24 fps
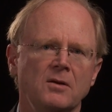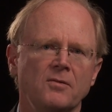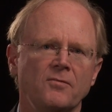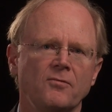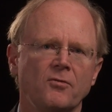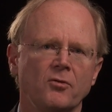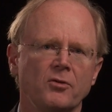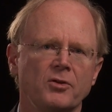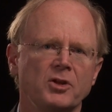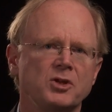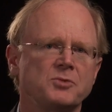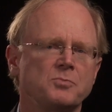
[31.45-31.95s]

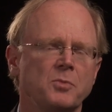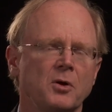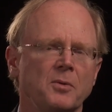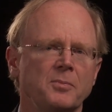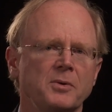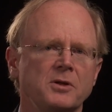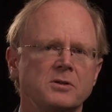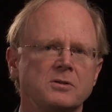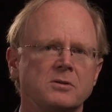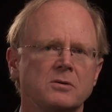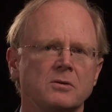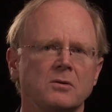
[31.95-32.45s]
For this
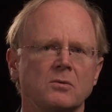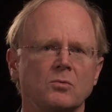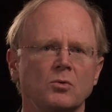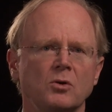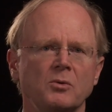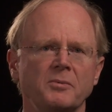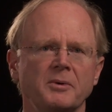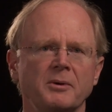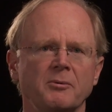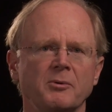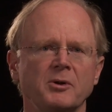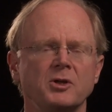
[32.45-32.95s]
purpose, we'll
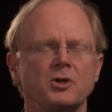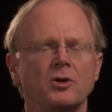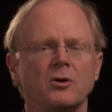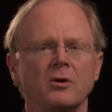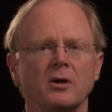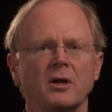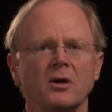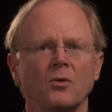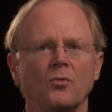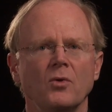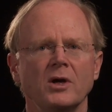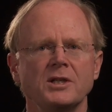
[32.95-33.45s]
be
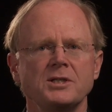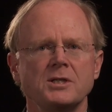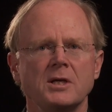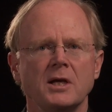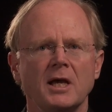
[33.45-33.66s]
returning once